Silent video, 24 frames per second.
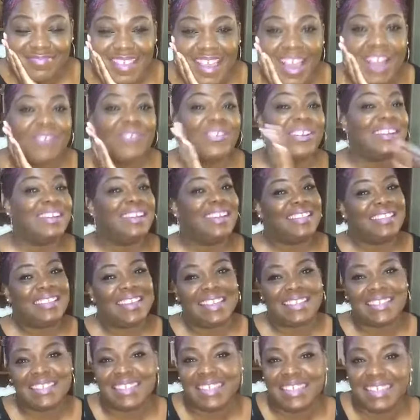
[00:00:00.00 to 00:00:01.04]
I want to let
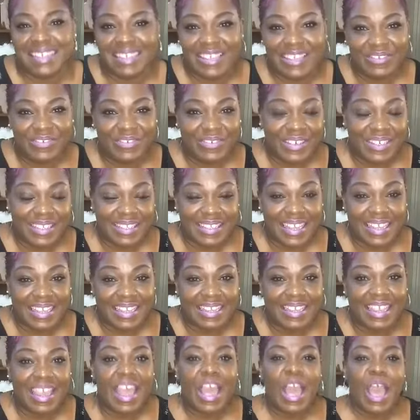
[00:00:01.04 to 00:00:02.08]
that sink in for a
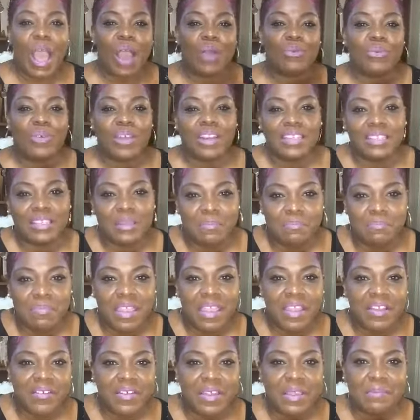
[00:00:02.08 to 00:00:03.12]
second. I wanted to
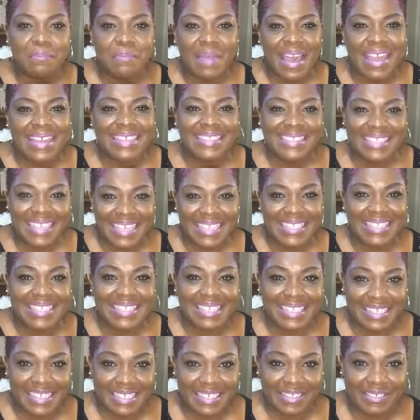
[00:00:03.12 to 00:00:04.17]
marry my
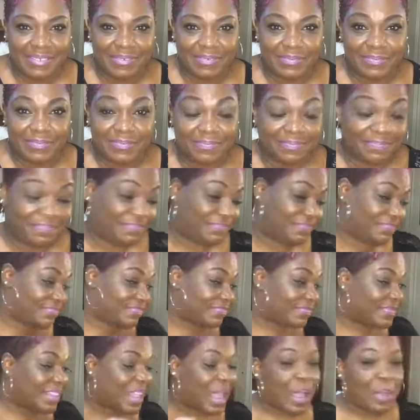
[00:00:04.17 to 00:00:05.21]
destiny.
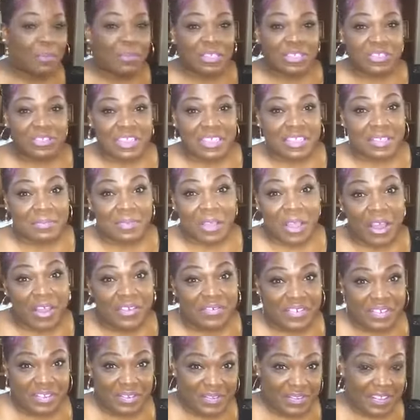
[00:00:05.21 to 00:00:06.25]
I'm going to drink some
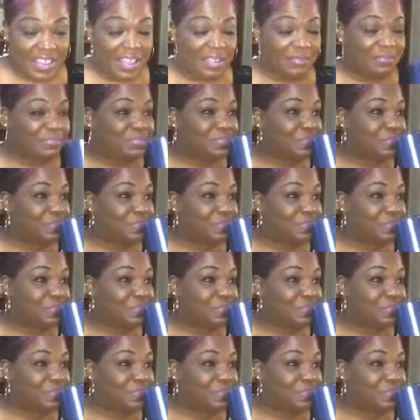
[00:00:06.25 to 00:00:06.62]
coffee on that.